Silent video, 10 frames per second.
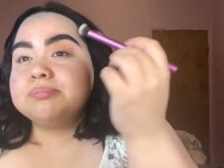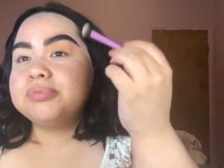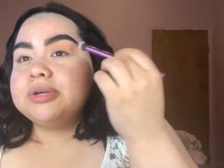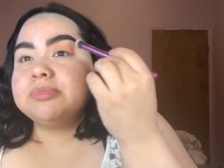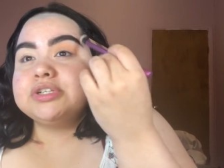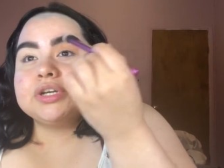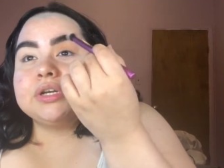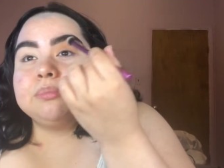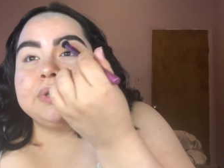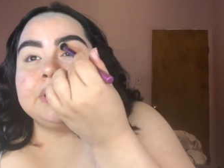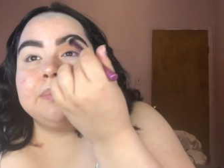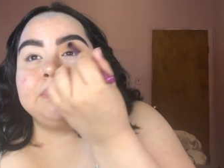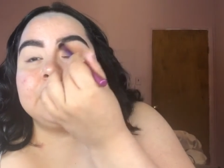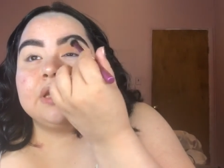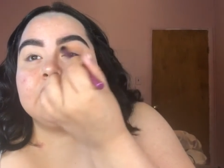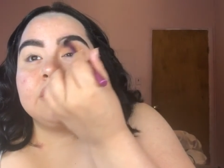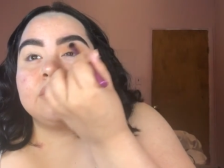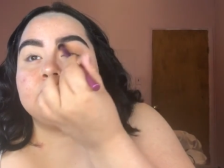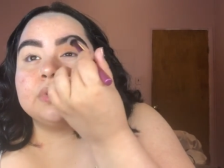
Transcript: pretty much going to be peeking through